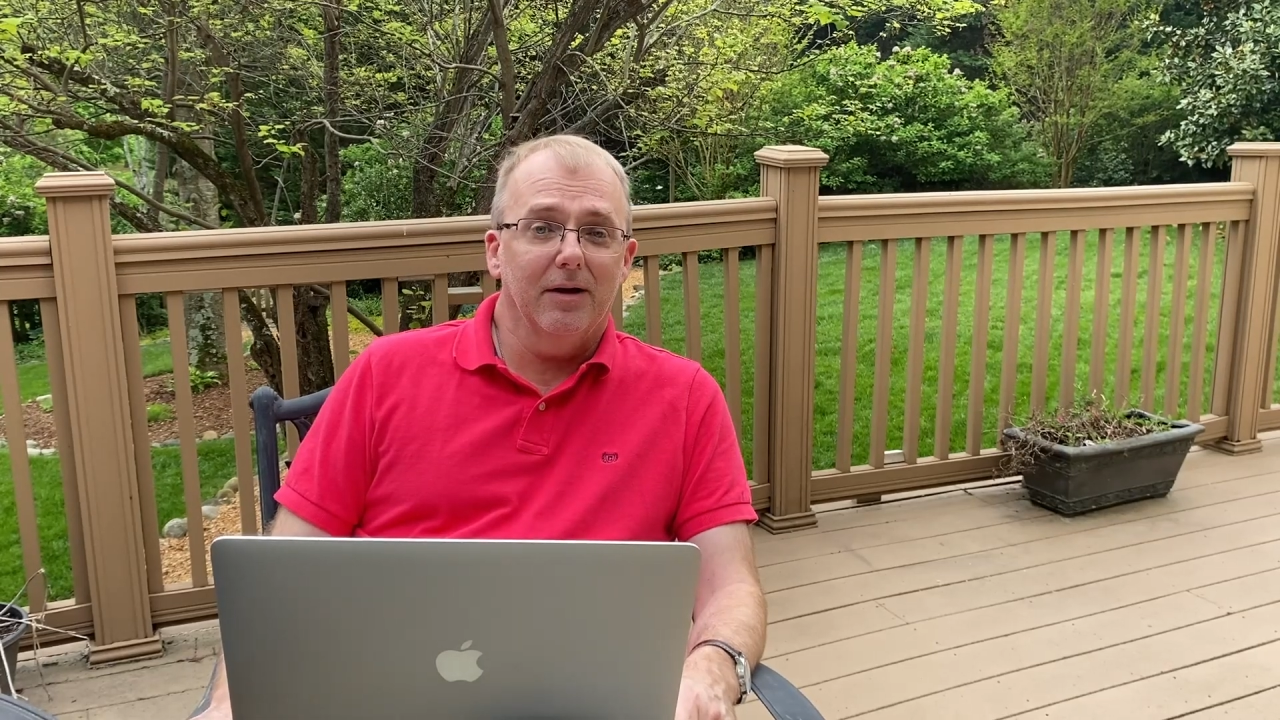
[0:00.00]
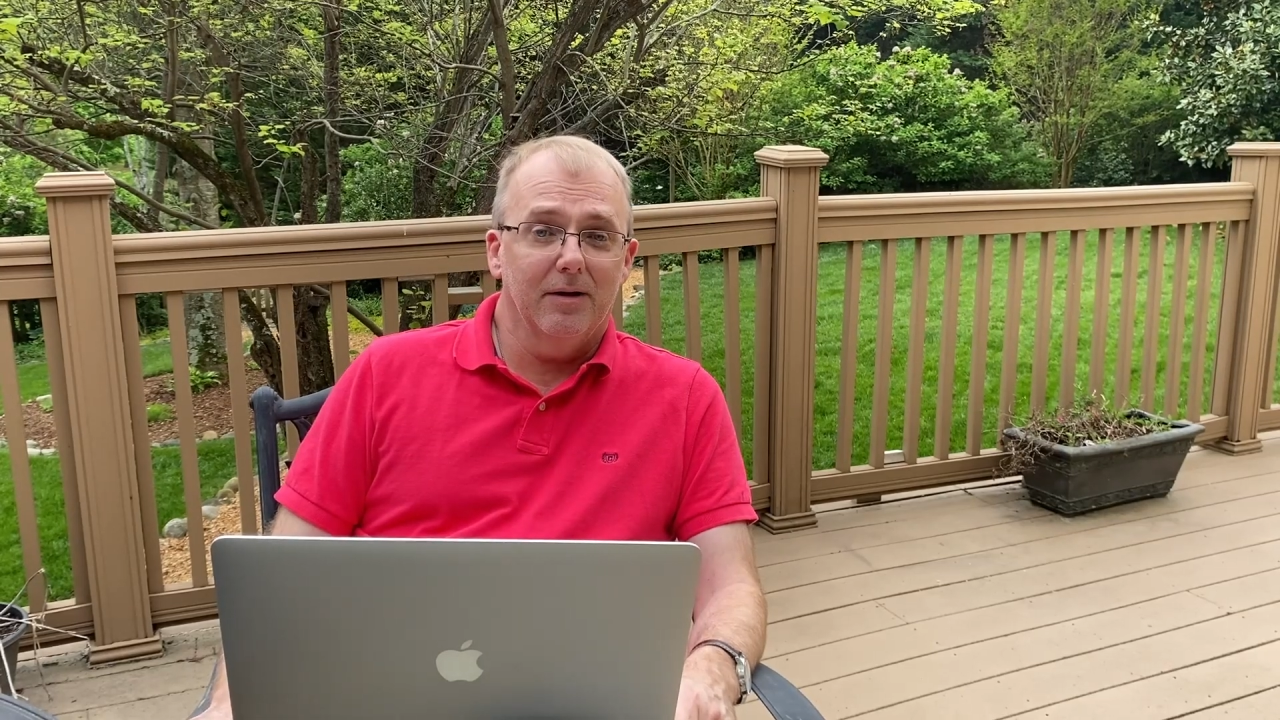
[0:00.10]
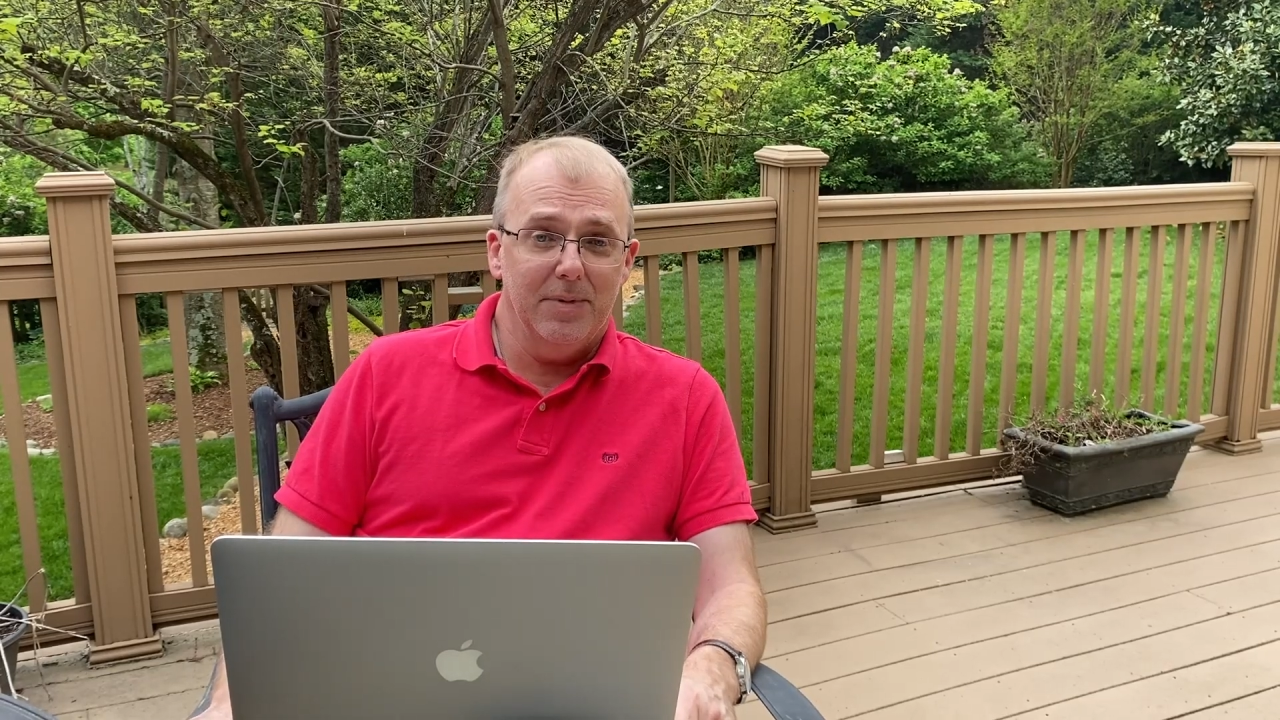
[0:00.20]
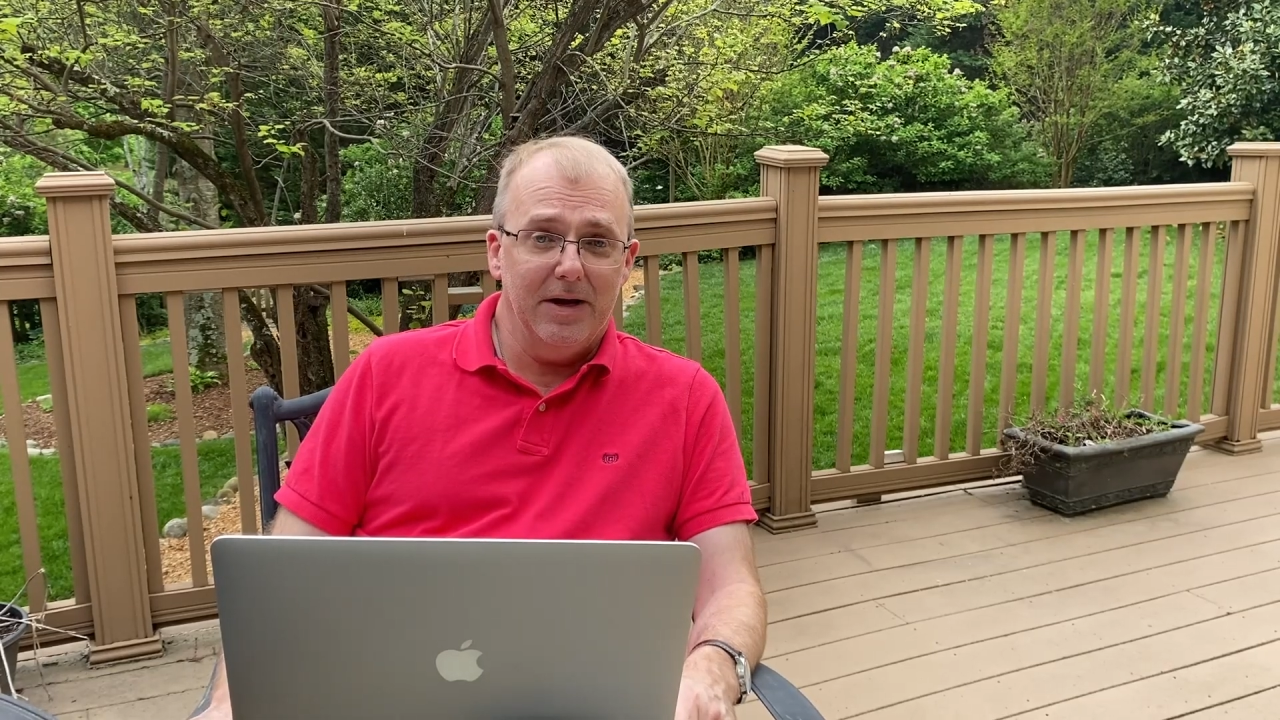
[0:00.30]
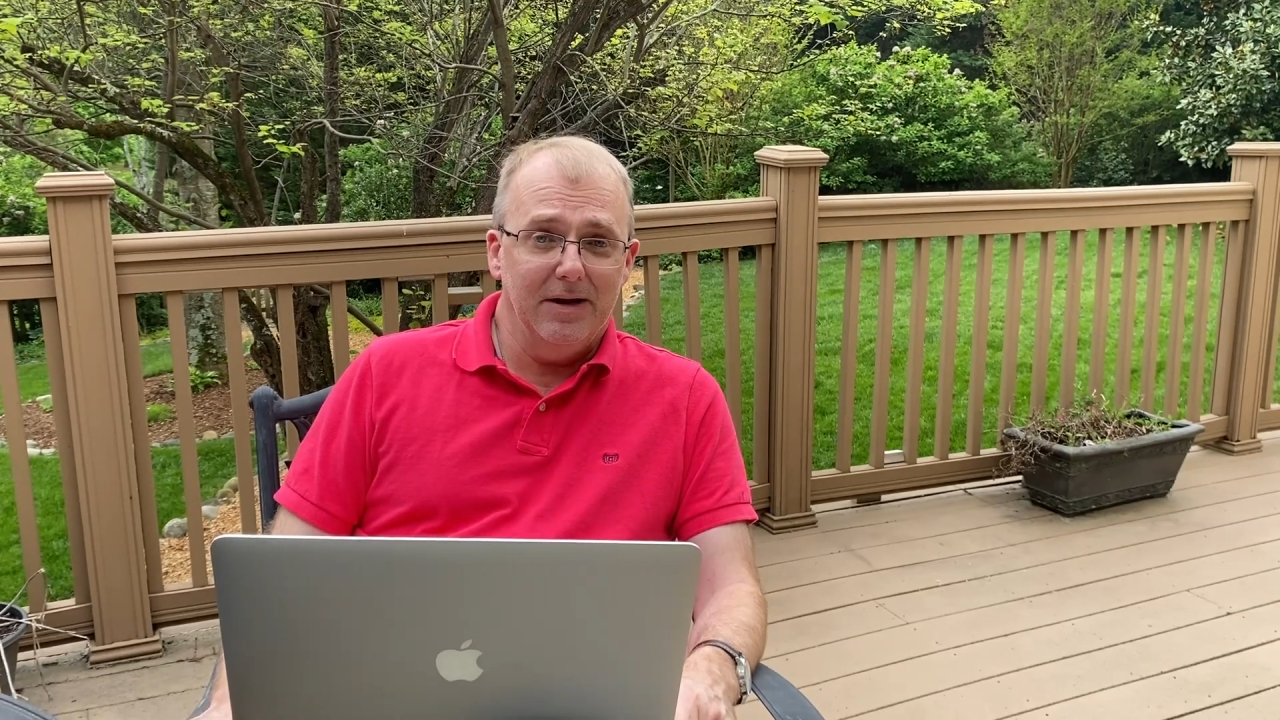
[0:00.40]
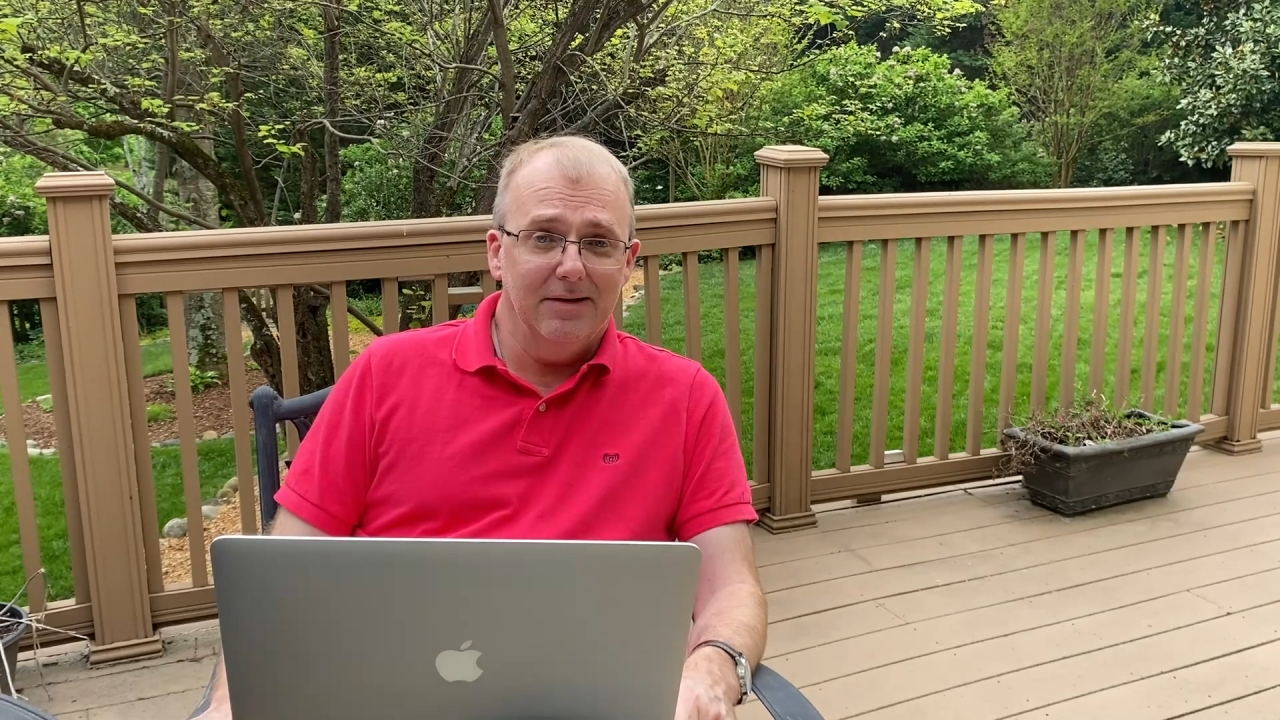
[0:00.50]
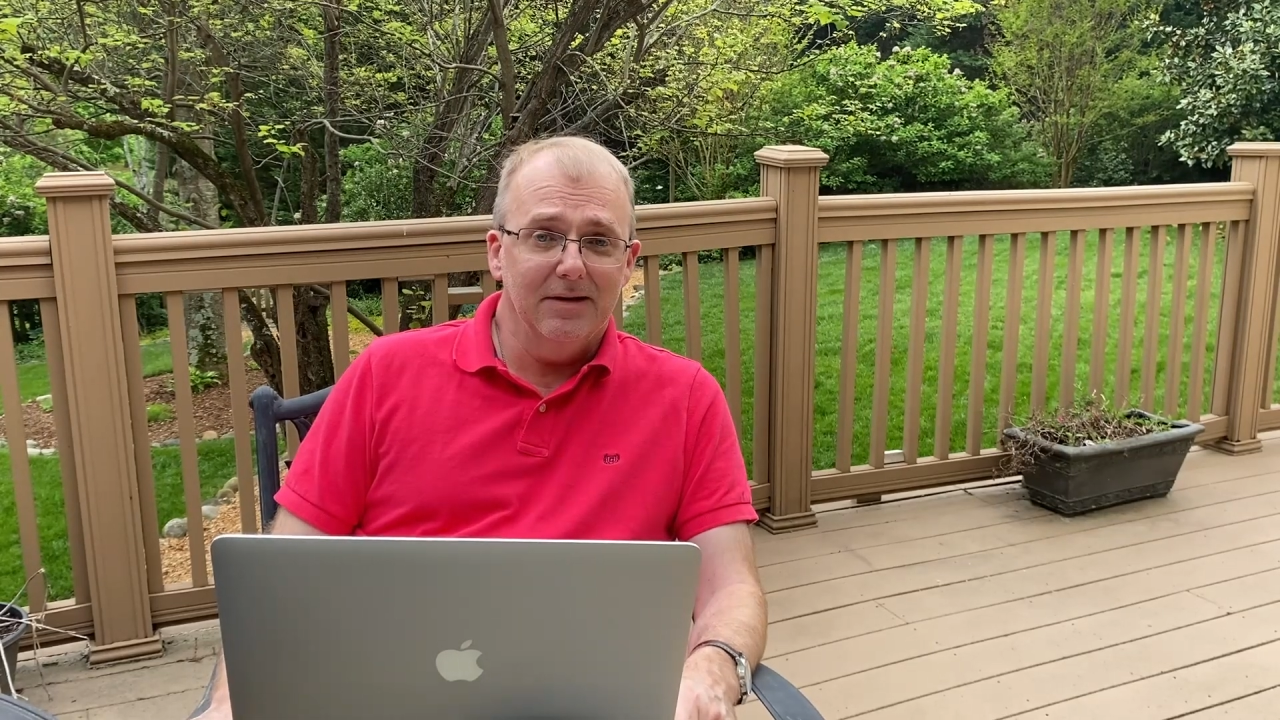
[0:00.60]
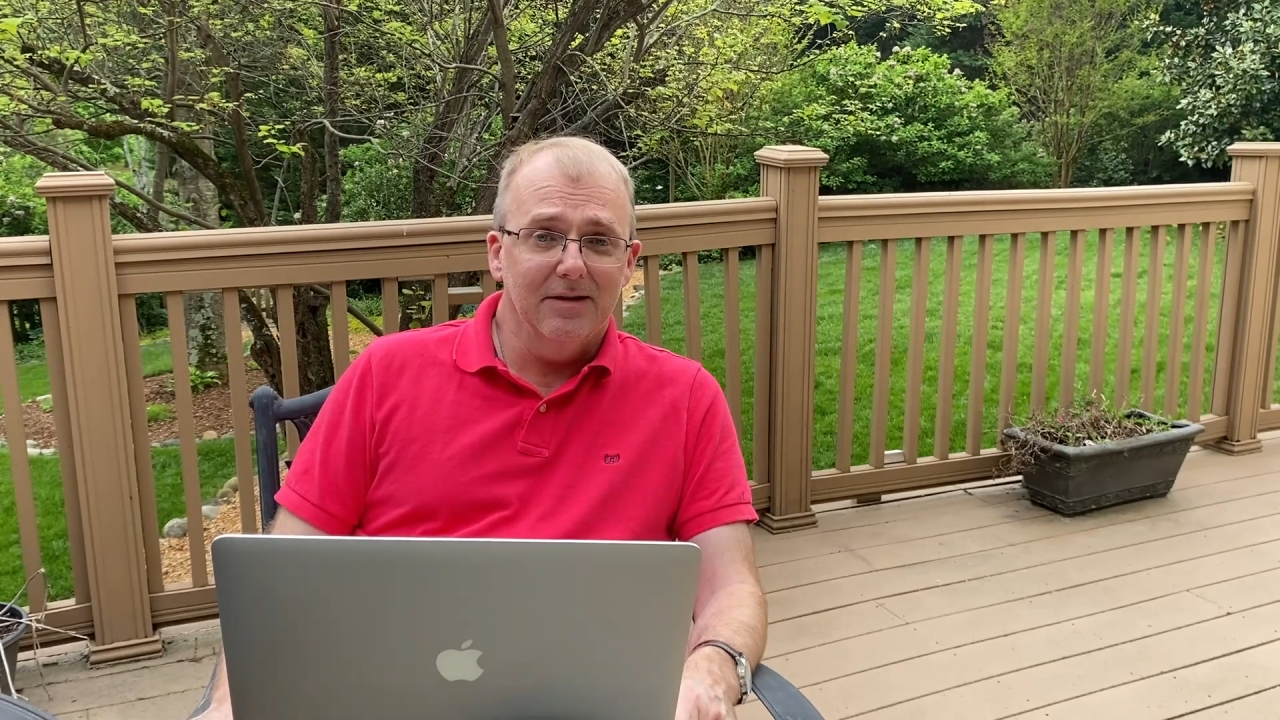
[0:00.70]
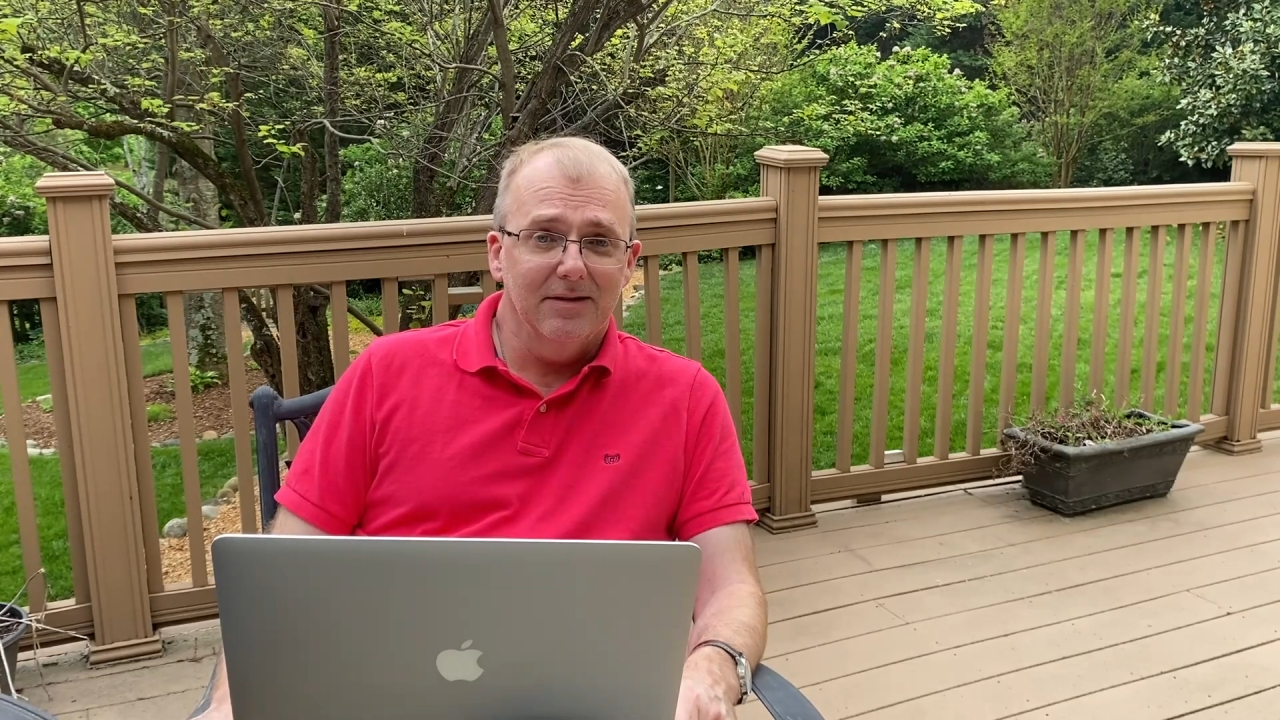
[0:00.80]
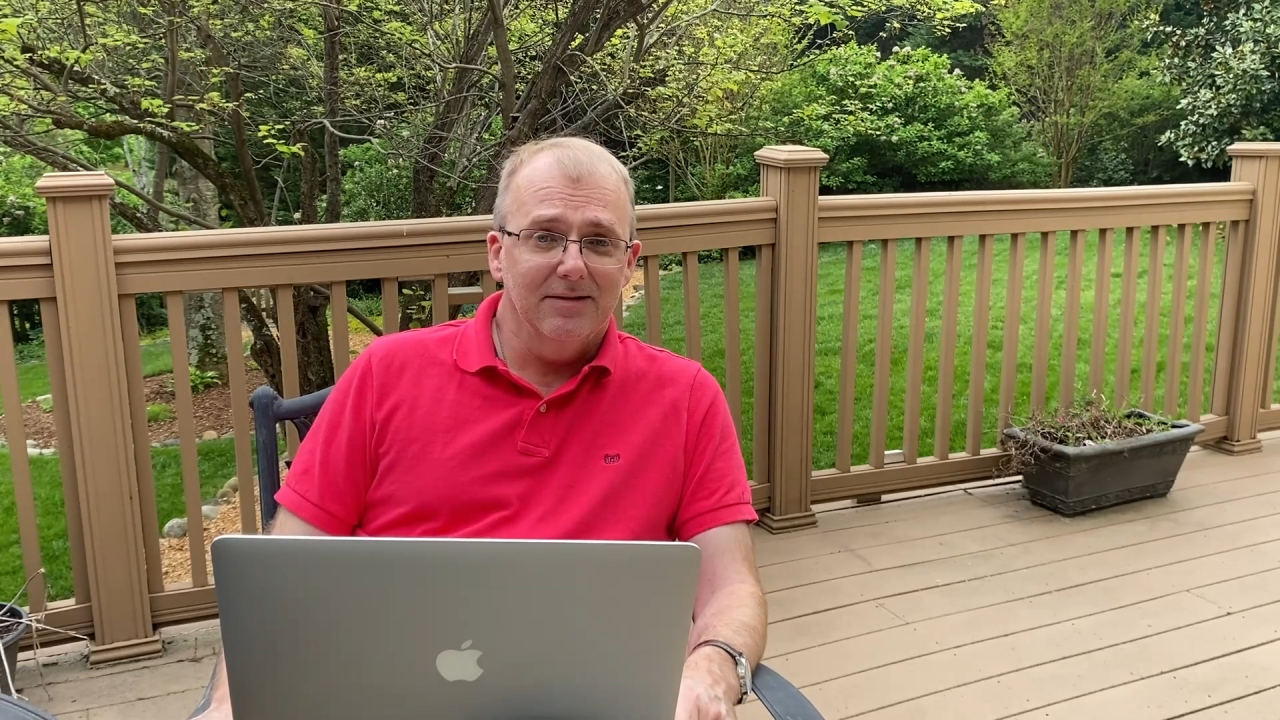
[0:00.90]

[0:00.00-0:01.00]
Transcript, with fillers: command.